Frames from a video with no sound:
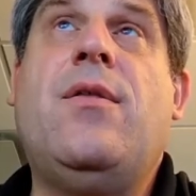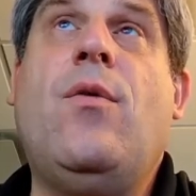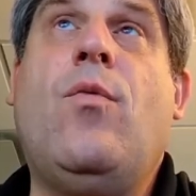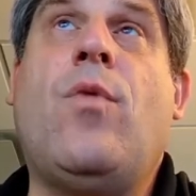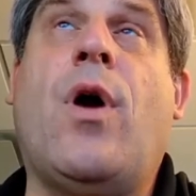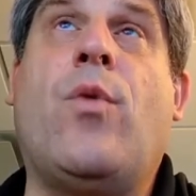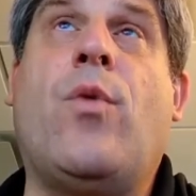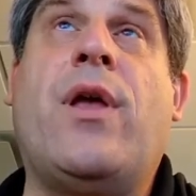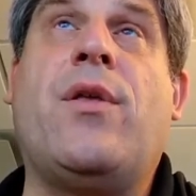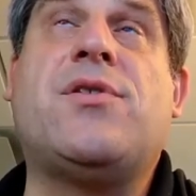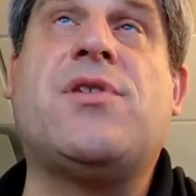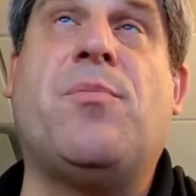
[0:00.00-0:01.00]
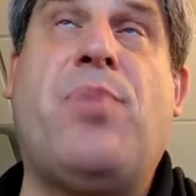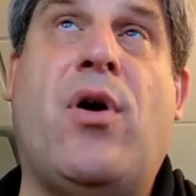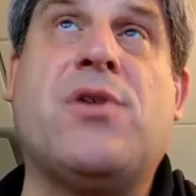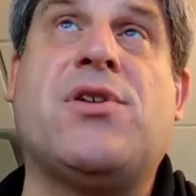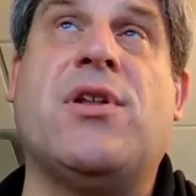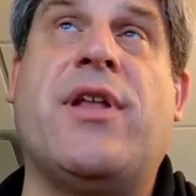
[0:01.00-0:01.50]
where we
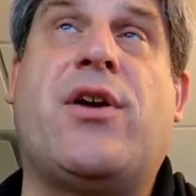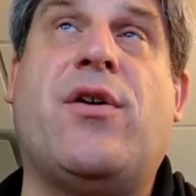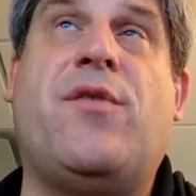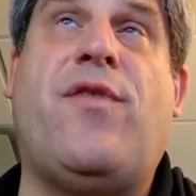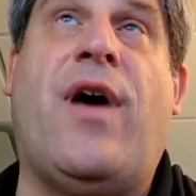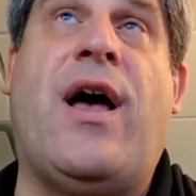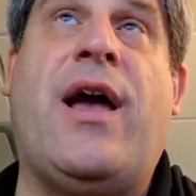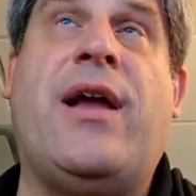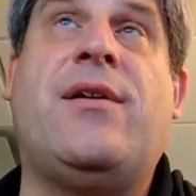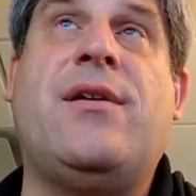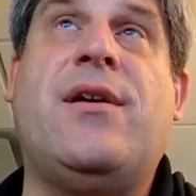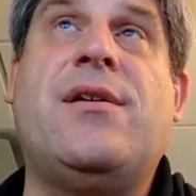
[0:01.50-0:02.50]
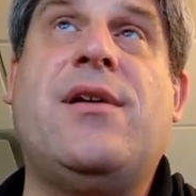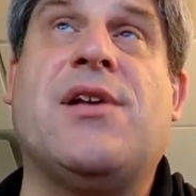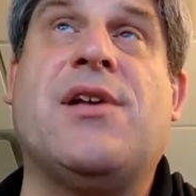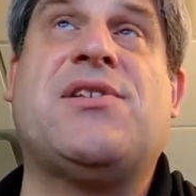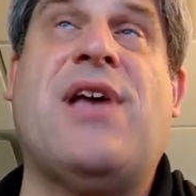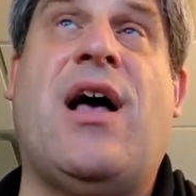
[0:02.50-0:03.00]
supposedly could find
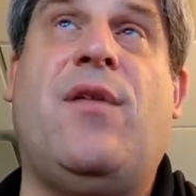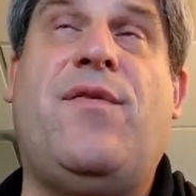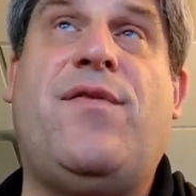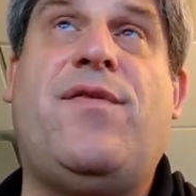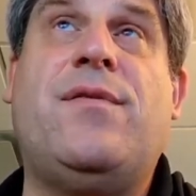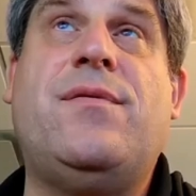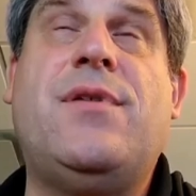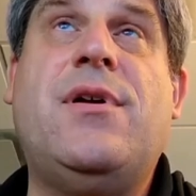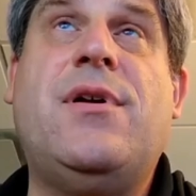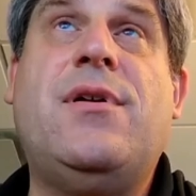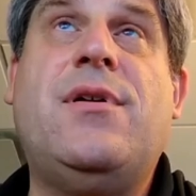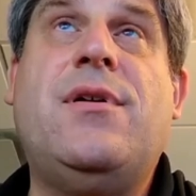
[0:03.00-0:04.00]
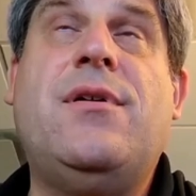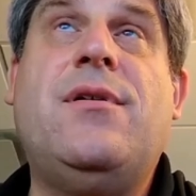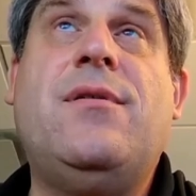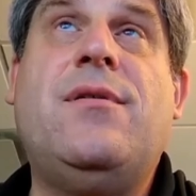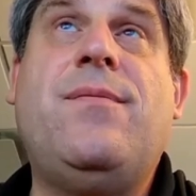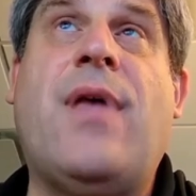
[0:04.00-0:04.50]
a self
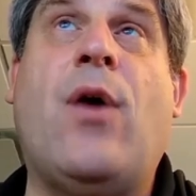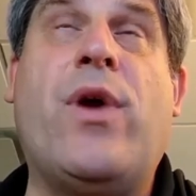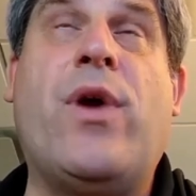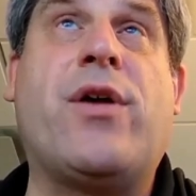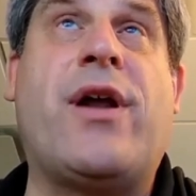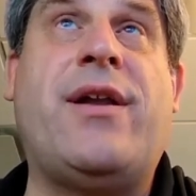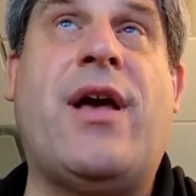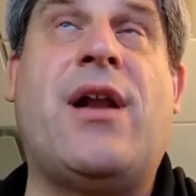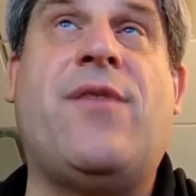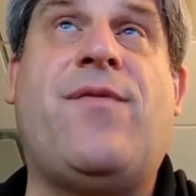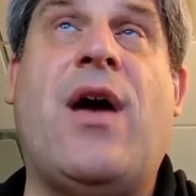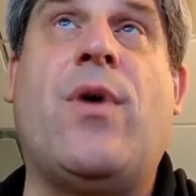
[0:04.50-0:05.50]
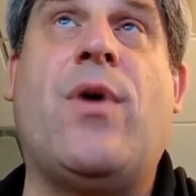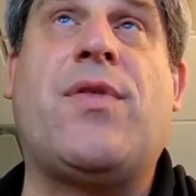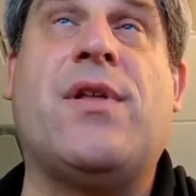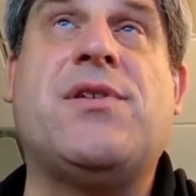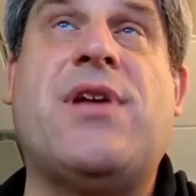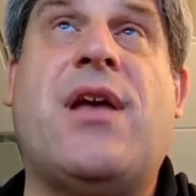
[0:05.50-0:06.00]
that we could identify
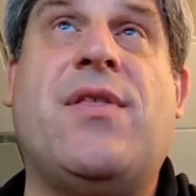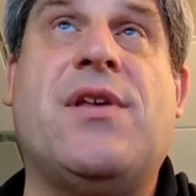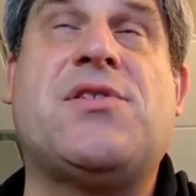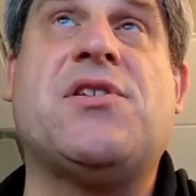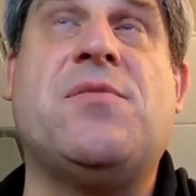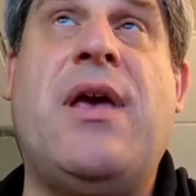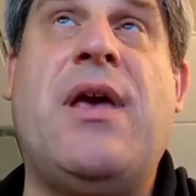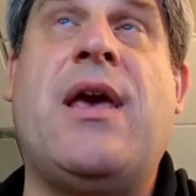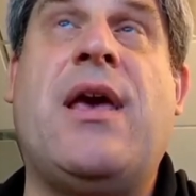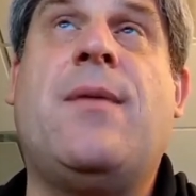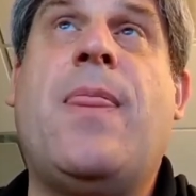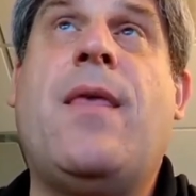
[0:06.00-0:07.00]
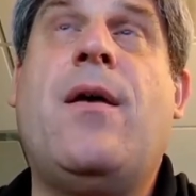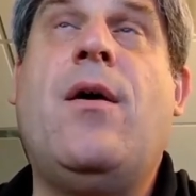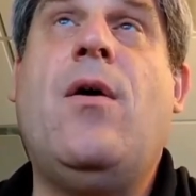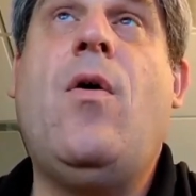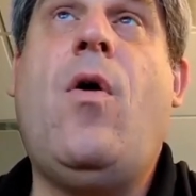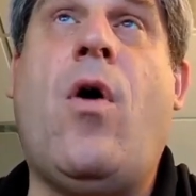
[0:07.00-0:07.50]
with and say, This is me,
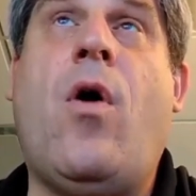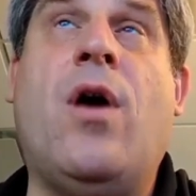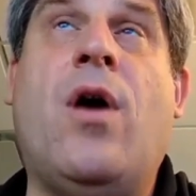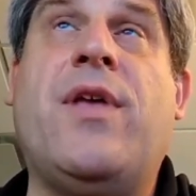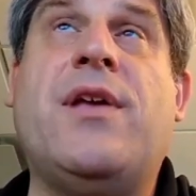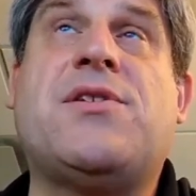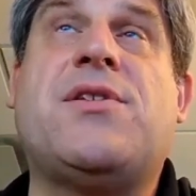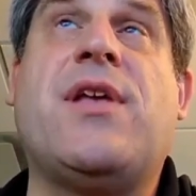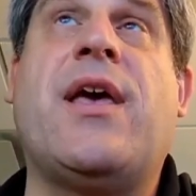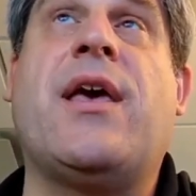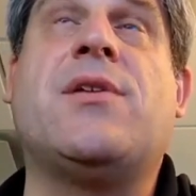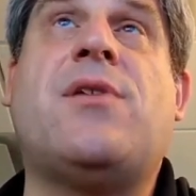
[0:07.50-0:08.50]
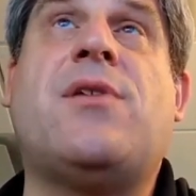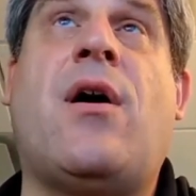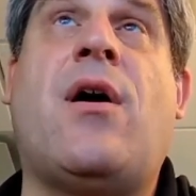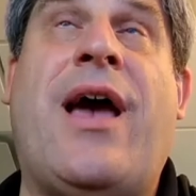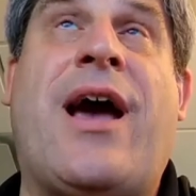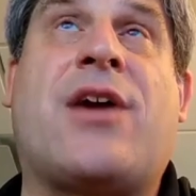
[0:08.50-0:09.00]
all these things
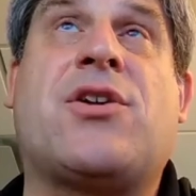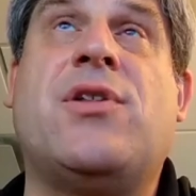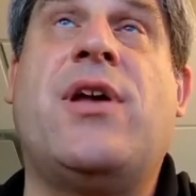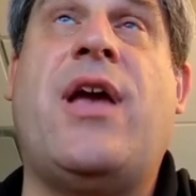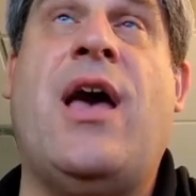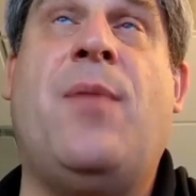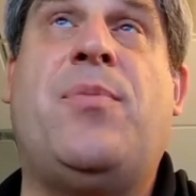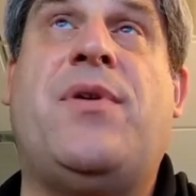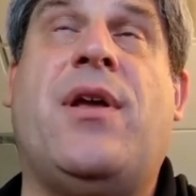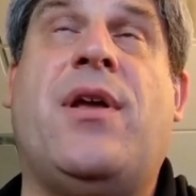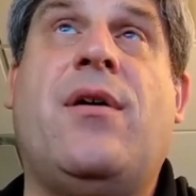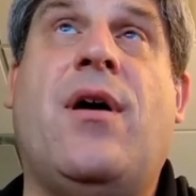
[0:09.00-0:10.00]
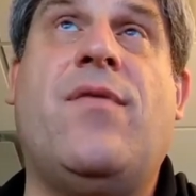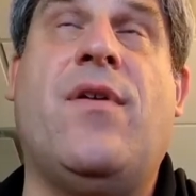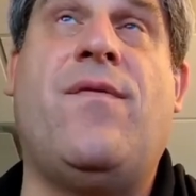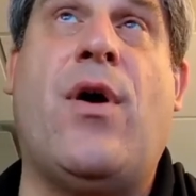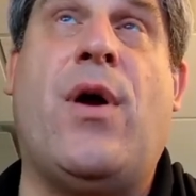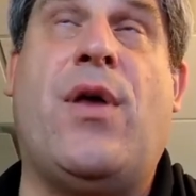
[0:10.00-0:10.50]
are actually empty of
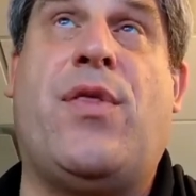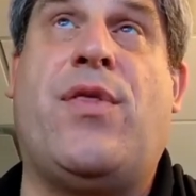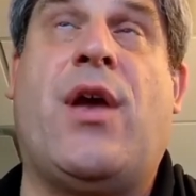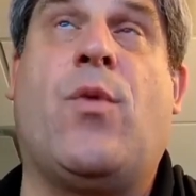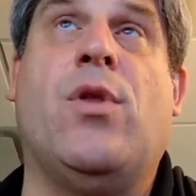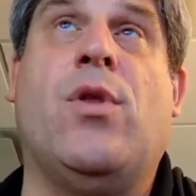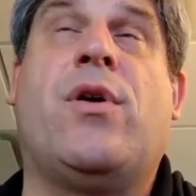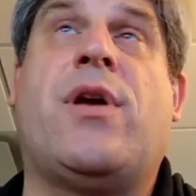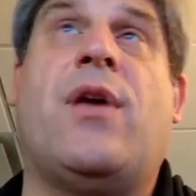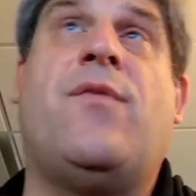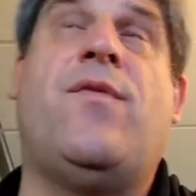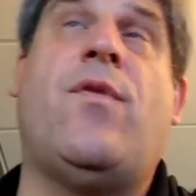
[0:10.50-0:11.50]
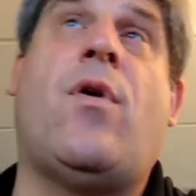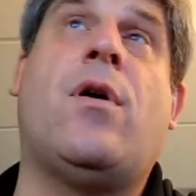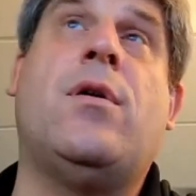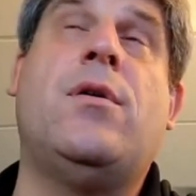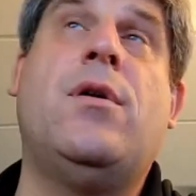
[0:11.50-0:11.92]
the very thing we're looking for.